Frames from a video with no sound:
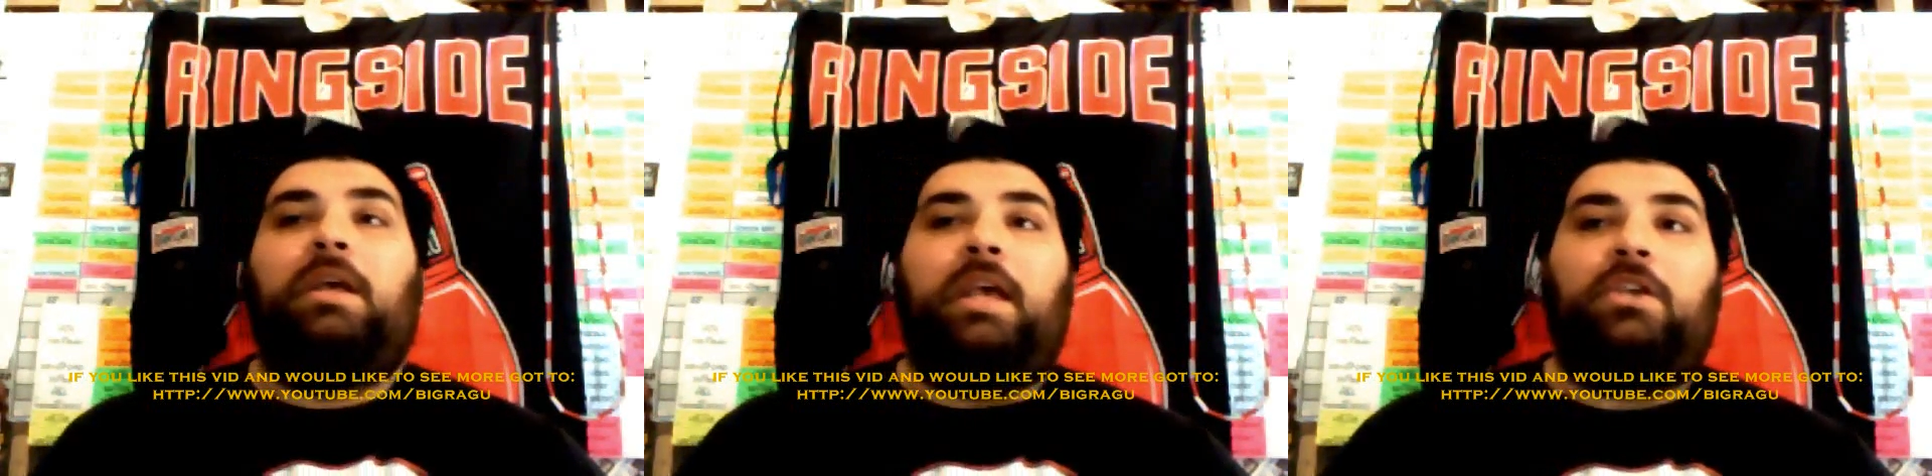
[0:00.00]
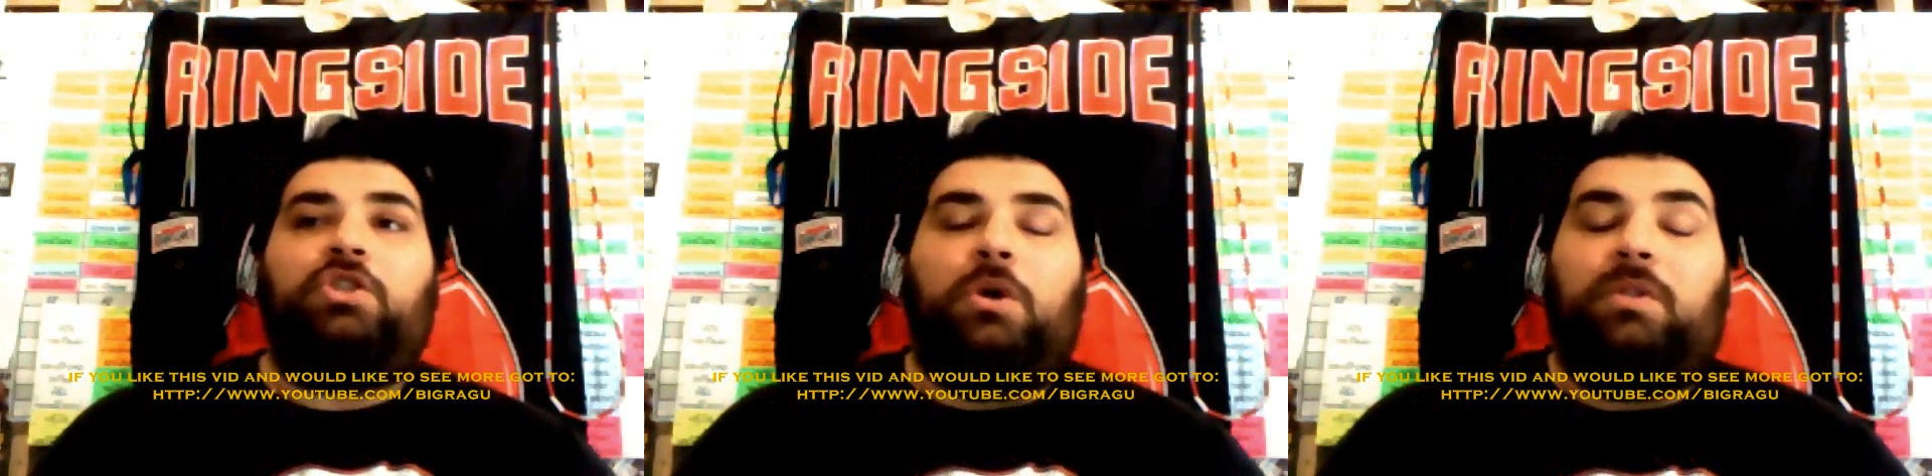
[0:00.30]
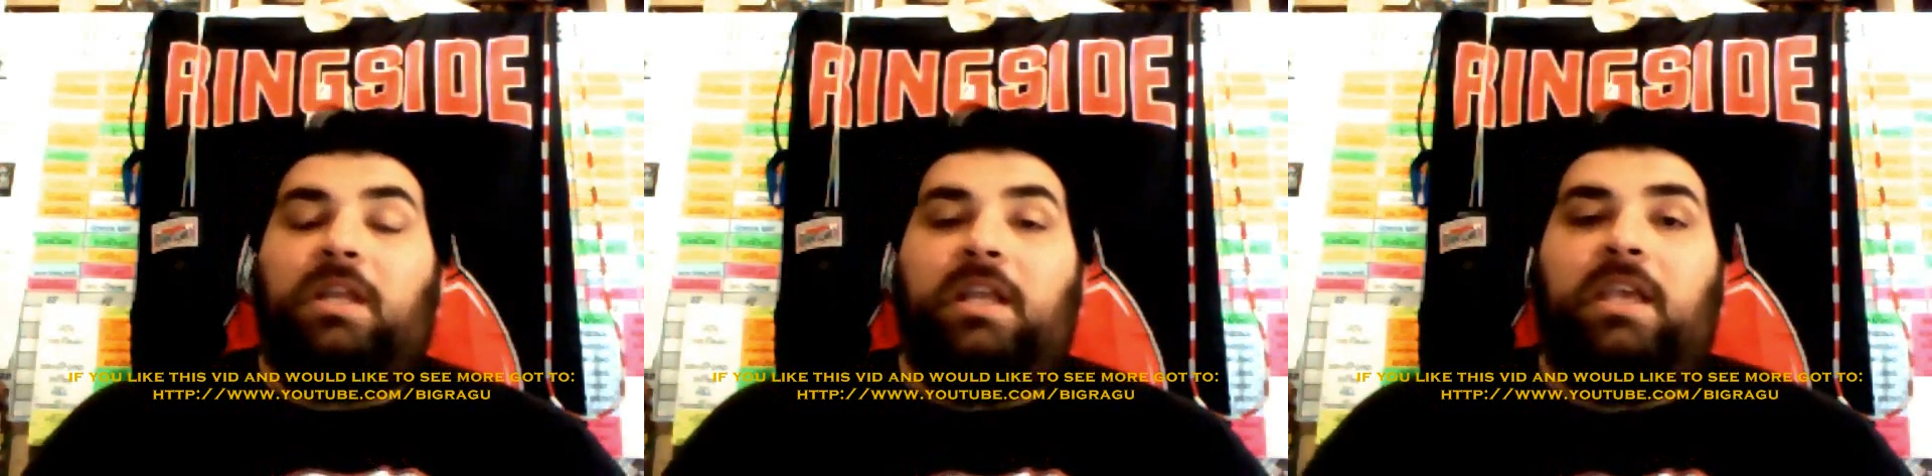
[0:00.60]
He
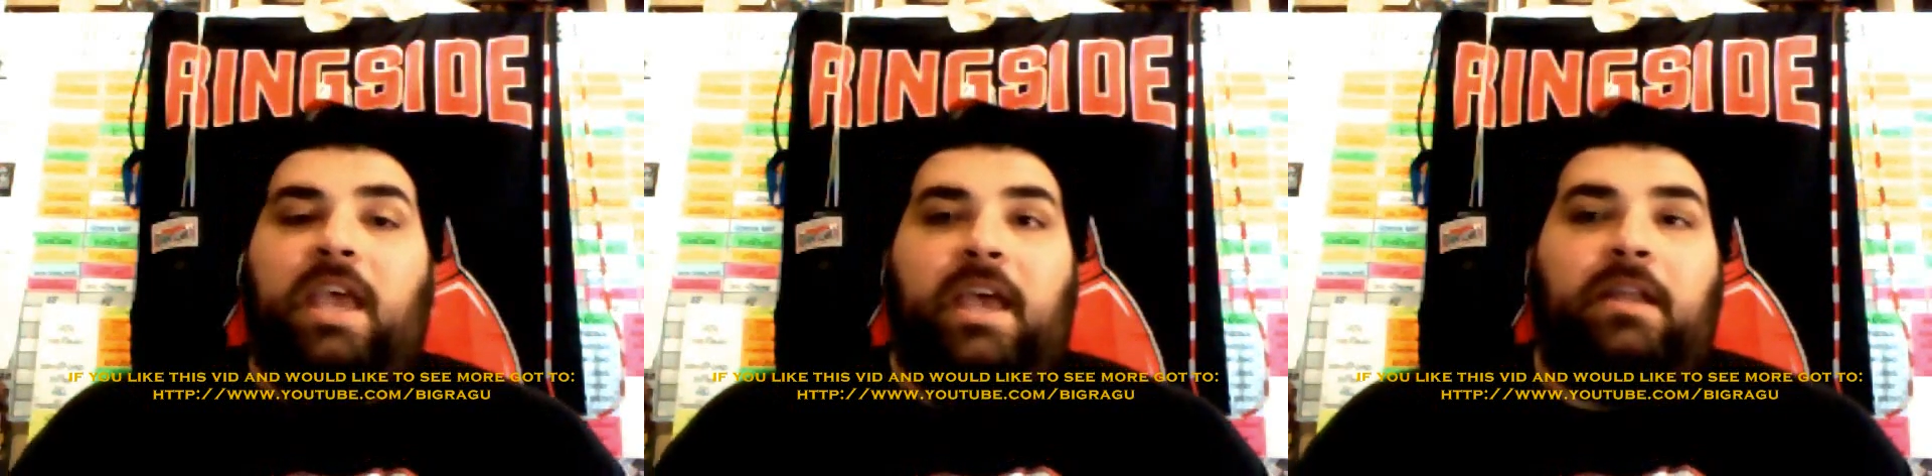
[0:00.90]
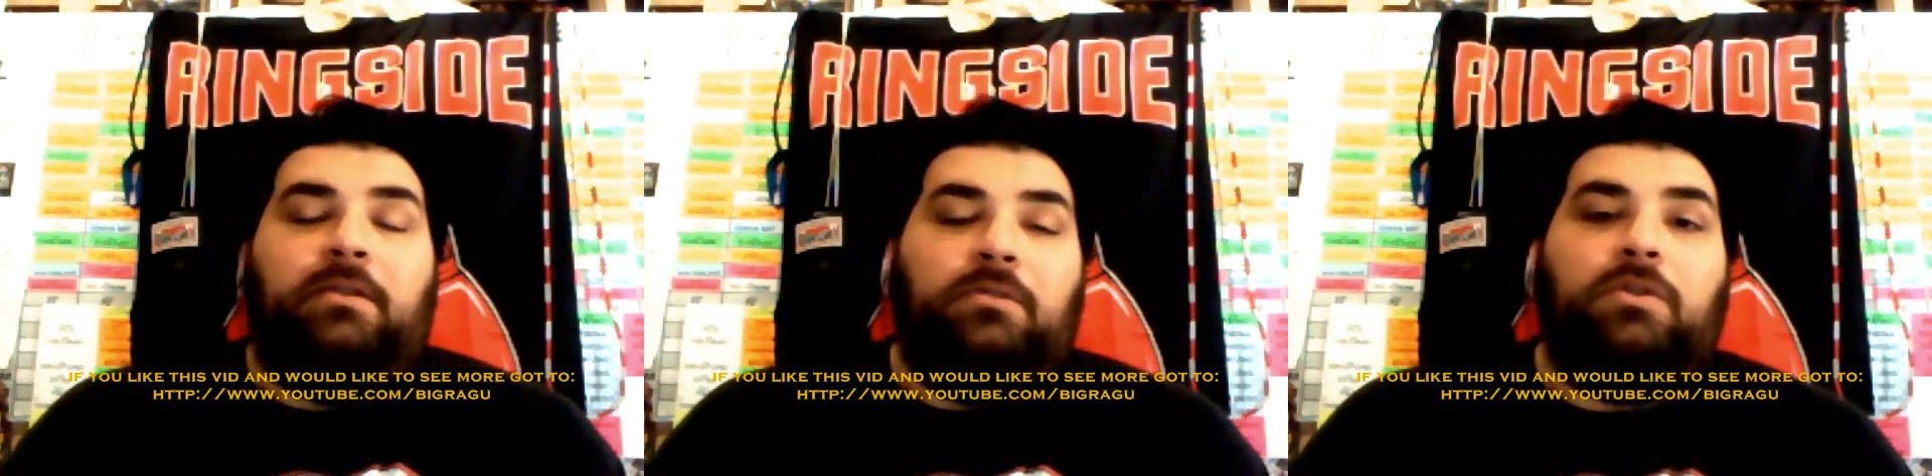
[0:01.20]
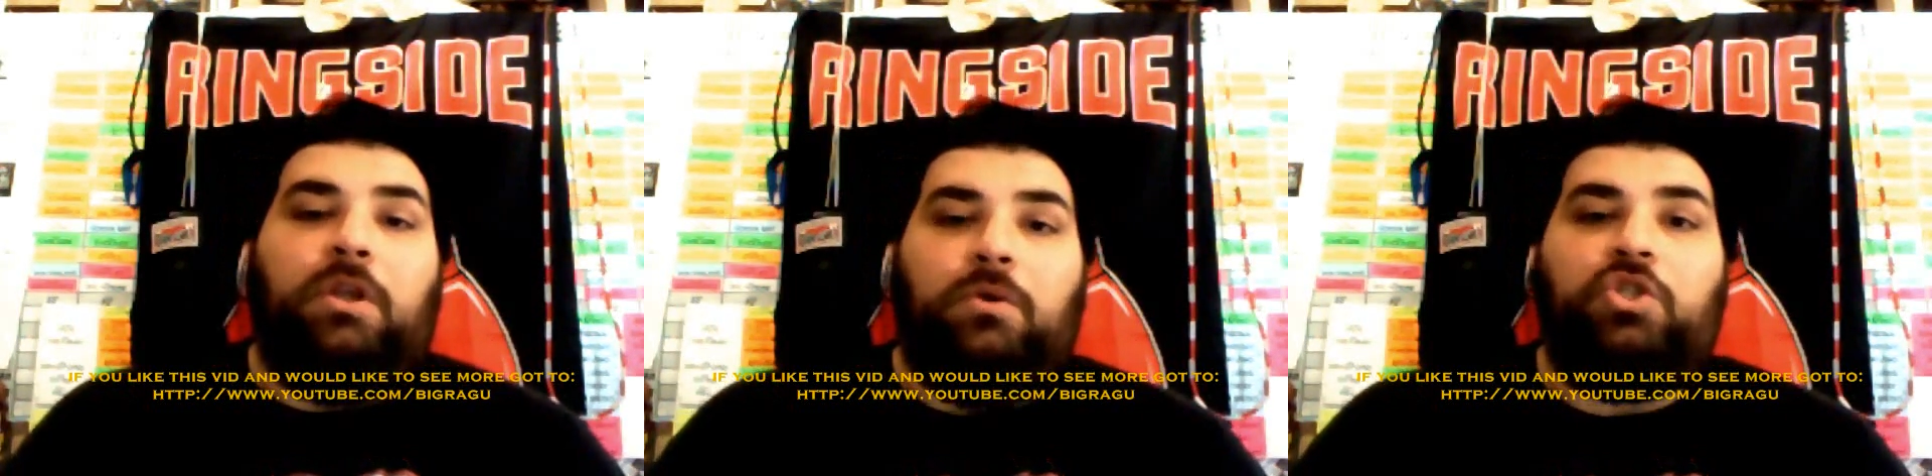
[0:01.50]
showed that he can,
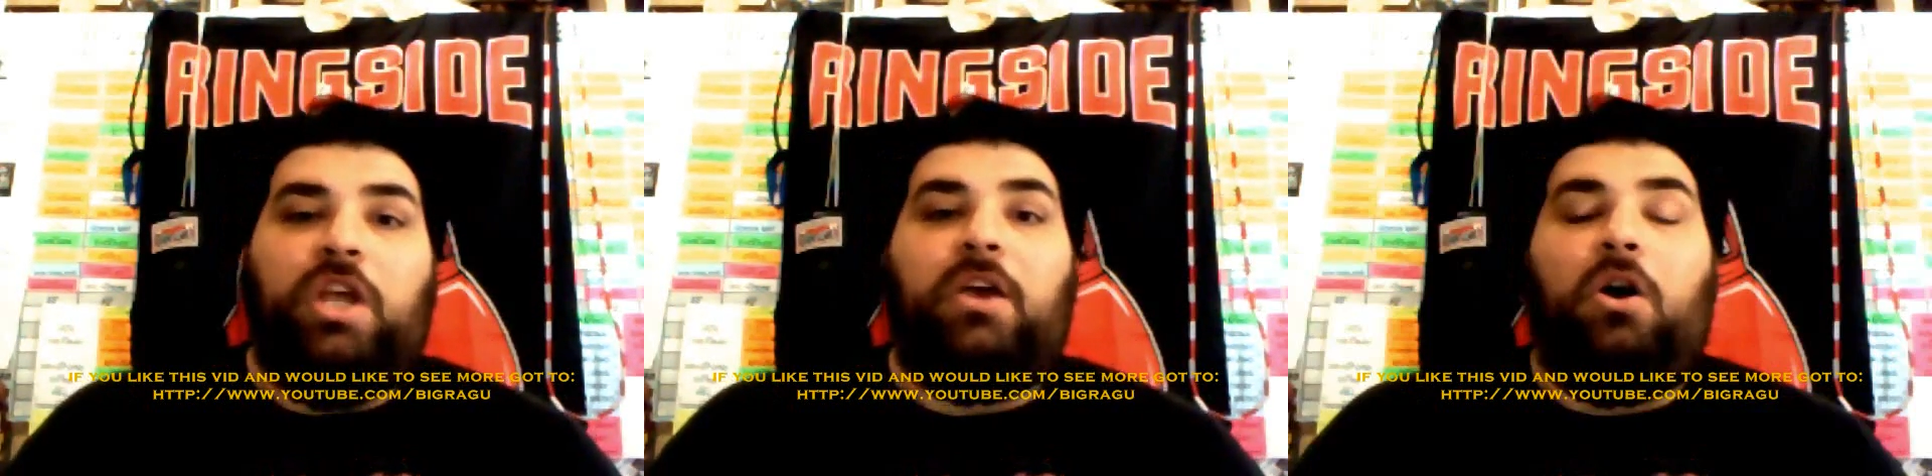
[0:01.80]
shake